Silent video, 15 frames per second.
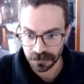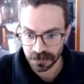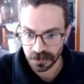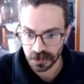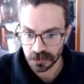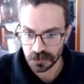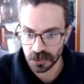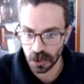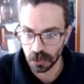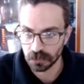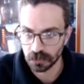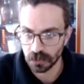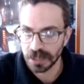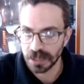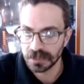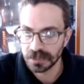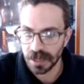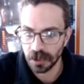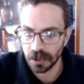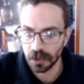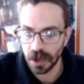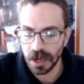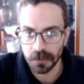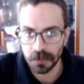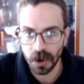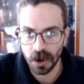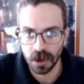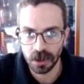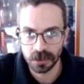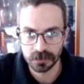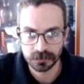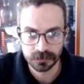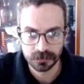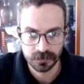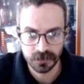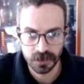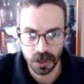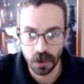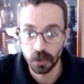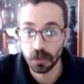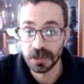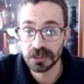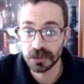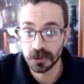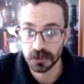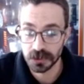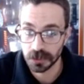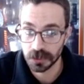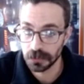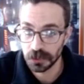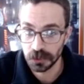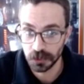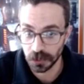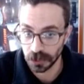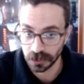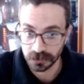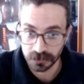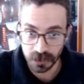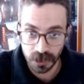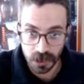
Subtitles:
So, right now I'm on a Windows computer.